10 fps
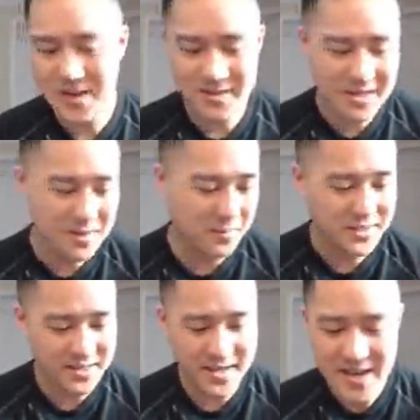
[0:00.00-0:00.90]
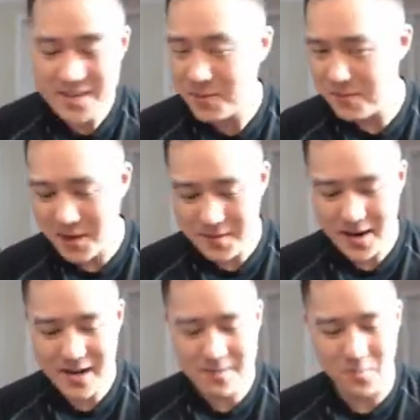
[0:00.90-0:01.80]
you'll need a bunch of dice, but maybe
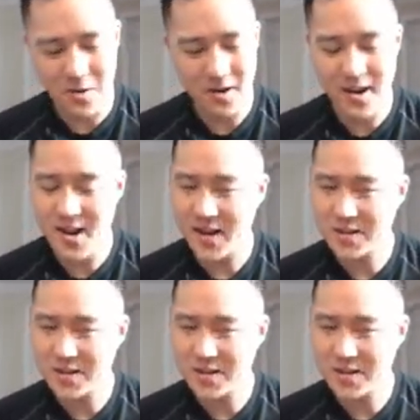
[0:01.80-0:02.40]
not anymore, and I